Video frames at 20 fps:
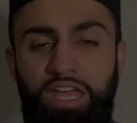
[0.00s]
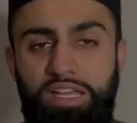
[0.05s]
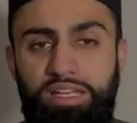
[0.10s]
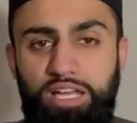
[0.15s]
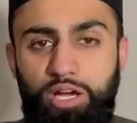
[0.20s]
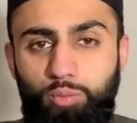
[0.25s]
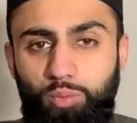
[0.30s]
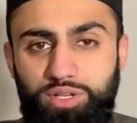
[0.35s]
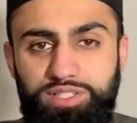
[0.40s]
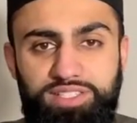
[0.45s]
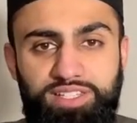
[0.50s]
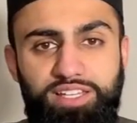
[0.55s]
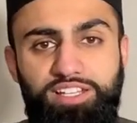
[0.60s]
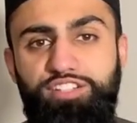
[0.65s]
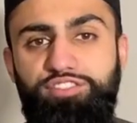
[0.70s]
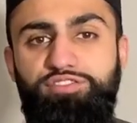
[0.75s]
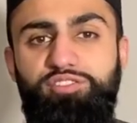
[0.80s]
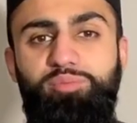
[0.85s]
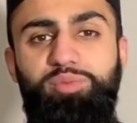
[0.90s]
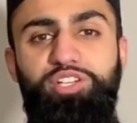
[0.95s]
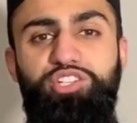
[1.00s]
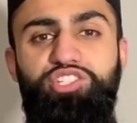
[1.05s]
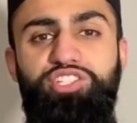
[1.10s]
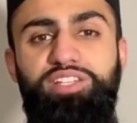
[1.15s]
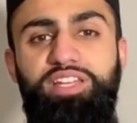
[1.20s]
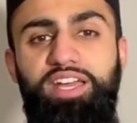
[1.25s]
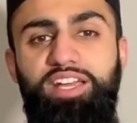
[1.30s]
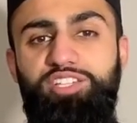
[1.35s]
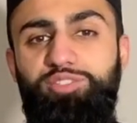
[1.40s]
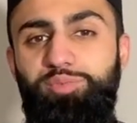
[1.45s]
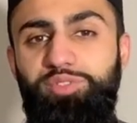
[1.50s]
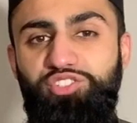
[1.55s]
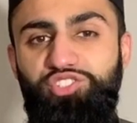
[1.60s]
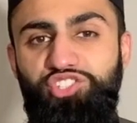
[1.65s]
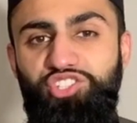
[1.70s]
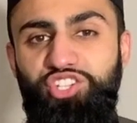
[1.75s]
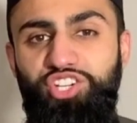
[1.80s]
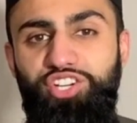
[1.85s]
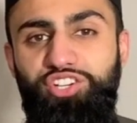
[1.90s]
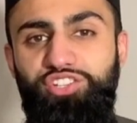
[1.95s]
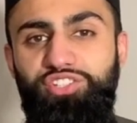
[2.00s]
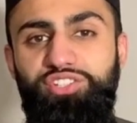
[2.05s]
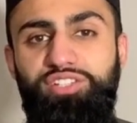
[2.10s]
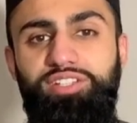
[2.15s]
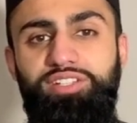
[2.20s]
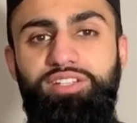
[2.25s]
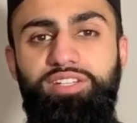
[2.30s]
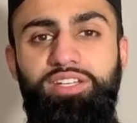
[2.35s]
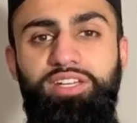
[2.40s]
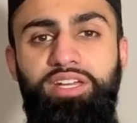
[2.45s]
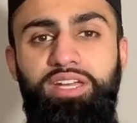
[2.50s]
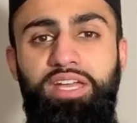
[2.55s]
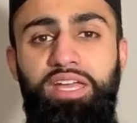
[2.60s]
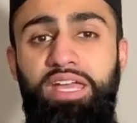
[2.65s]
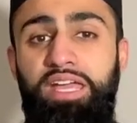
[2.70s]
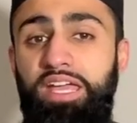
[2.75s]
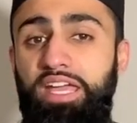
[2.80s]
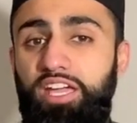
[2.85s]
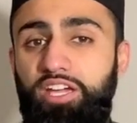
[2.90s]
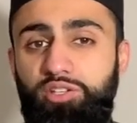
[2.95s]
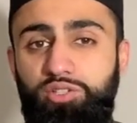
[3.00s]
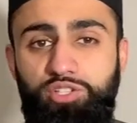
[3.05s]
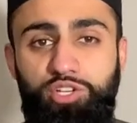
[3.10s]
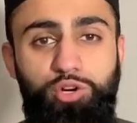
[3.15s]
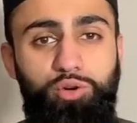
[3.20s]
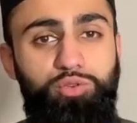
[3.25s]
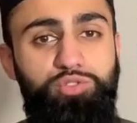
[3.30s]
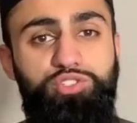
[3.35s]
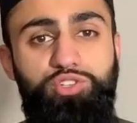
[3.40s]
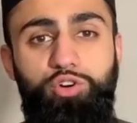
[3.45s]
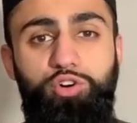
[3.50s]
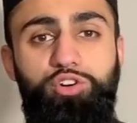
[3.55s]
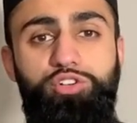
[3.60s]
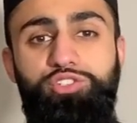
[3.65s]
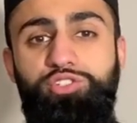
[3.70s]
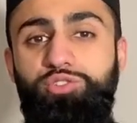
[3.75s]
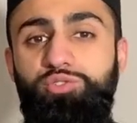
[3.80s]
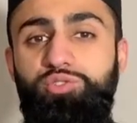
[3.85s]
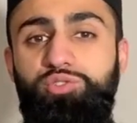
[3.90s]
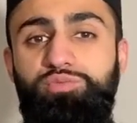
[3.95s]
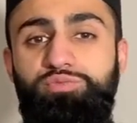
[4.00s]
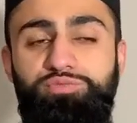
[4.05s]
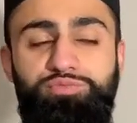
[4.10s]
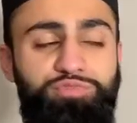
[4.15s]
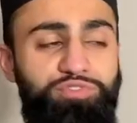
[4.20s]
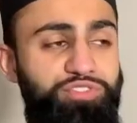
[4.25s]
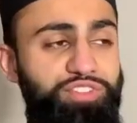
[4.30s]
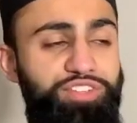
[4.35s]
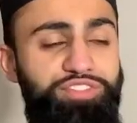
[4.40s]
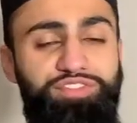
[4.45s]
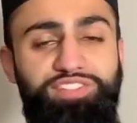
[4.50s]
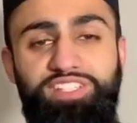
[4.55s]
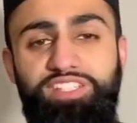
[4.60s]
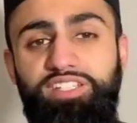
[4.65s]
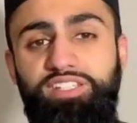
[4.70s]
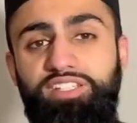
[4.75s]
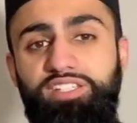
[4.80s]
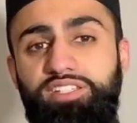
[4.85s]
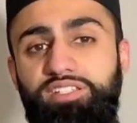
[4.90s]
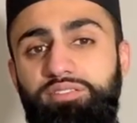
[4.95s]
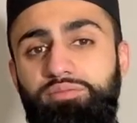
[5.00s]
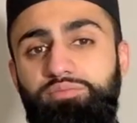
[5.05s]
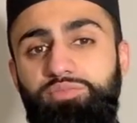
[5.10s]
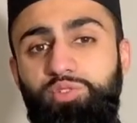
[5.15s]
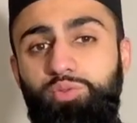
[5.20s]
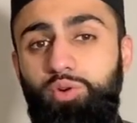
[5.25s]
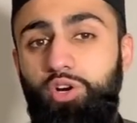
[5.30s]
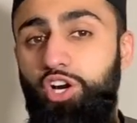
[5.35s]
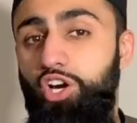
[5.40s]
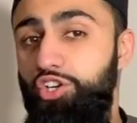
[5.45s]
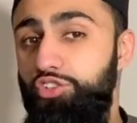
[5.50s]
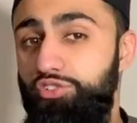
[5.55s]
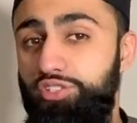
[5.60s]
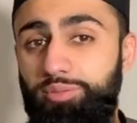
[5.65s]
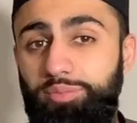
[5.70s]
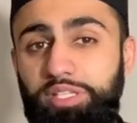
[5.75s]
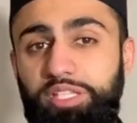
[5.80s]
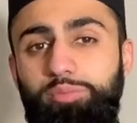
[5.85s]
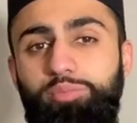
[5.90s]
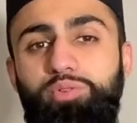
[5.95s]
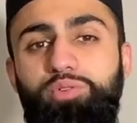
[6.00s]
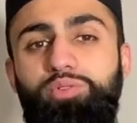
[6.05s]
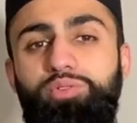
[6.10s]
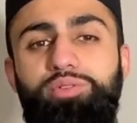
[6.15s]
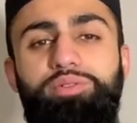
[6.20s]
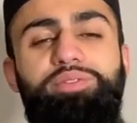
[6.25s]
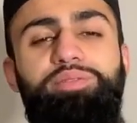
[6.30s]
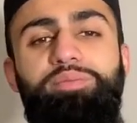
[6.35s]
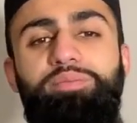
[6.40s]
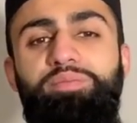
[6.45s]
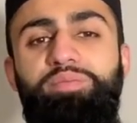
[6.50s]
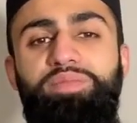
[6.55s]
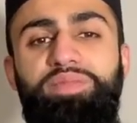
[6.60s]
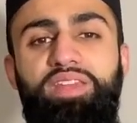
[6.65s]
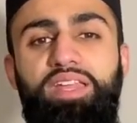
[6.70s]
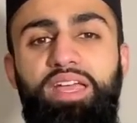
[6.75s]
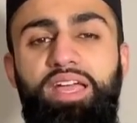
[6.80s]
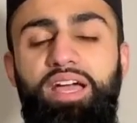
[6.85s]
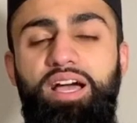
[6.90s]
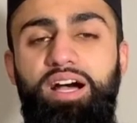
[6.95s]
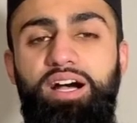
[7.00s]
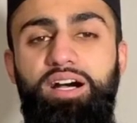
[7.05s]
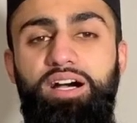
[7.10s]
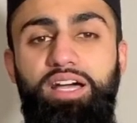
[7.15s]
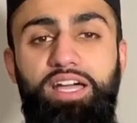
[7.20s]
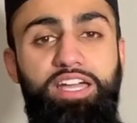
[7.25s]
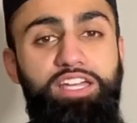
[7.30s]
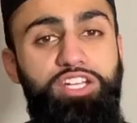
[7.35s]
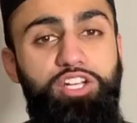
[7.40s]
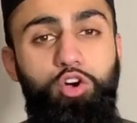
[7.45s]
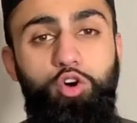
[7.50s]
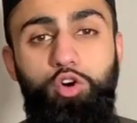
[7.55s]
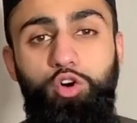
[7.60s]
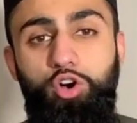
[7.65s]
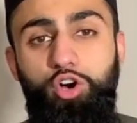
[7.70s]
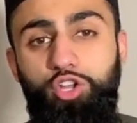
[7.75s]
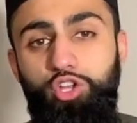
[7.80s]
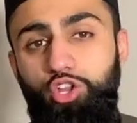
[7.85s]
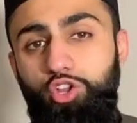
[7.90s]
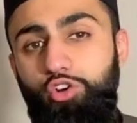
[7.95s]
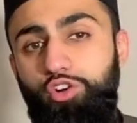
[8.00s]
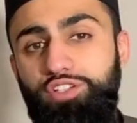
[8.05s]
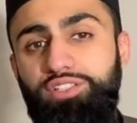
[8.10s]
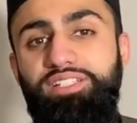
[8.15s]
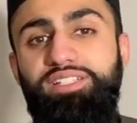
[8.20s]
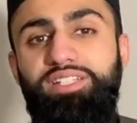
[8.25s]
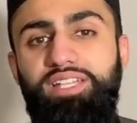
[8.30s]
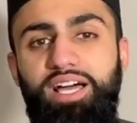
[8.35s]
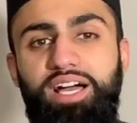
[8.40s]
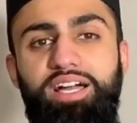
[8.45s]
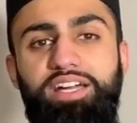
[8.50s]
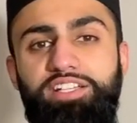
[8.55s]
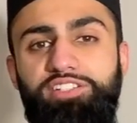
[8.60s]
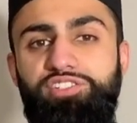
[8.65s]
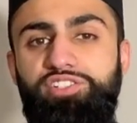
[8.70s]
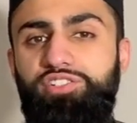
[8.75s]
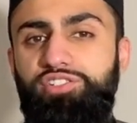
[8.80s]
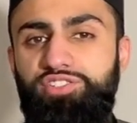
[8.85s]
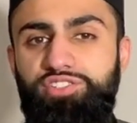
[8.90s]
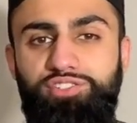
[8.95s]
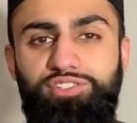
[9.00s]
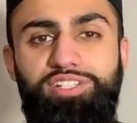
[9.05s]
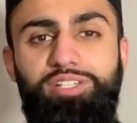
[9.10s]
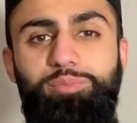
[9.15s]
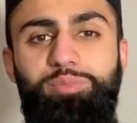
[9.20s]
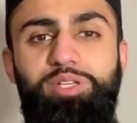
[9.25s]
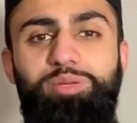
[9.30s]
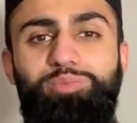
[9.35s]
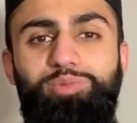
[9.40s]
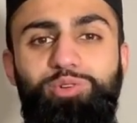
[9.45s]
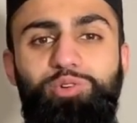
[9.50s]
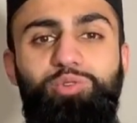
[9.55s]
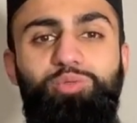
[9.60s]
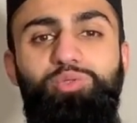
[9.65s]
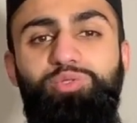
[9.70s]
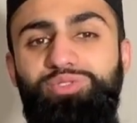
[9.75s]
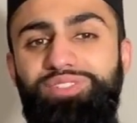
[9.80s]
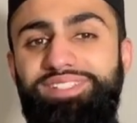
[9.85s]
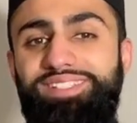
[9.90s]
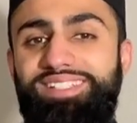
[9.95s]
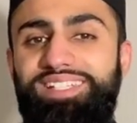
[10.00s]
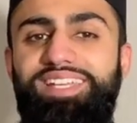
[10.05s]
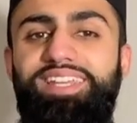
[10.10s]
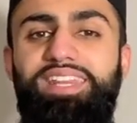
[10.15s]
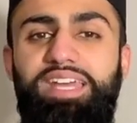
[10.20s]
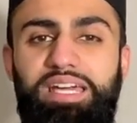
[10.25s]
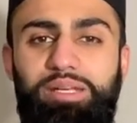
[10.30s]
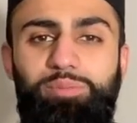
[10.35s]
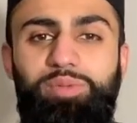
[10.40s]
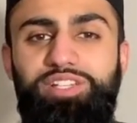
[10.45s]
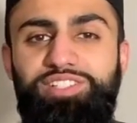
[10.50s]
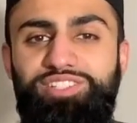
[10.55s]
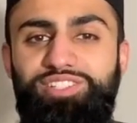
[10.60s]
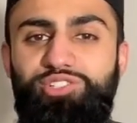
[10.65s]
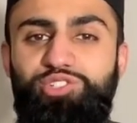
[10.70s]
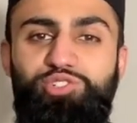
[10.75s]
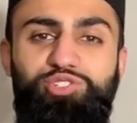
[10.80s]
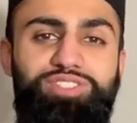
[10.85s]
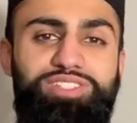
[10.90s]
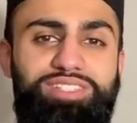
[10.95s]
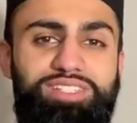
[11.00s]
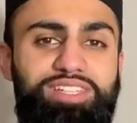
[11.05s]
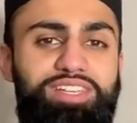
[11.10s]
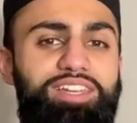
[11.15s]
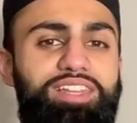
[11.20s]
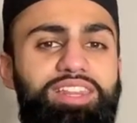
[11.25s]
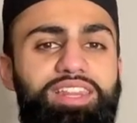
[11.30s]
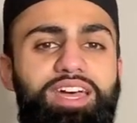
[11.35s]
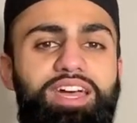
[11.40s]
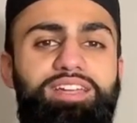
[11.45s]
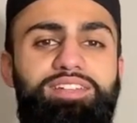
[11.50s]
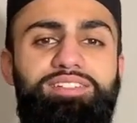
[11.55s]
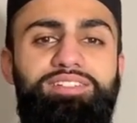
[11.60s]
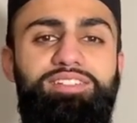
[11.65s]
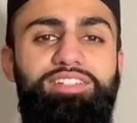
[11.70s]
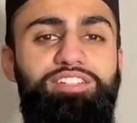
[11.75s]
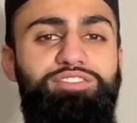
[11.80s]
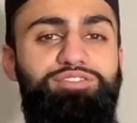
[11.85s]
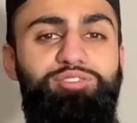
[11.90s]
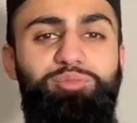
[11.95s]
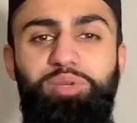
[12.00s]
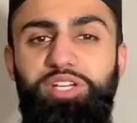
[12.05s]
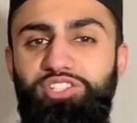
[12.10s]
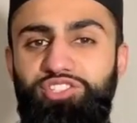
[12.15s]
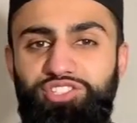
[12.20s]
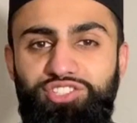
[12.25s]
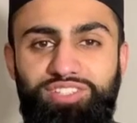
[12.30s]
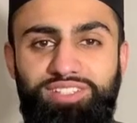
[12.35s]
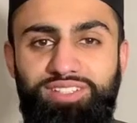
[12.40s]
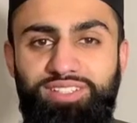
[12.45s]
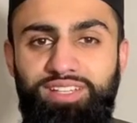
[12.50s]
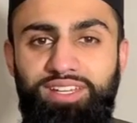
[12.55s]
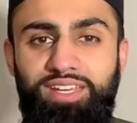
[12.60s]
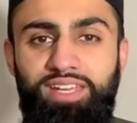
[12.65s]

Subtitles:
Now, once that information has been shared, it goes on to 50 to 100 people. And along the lines, there are certain people who will see that message or see that information,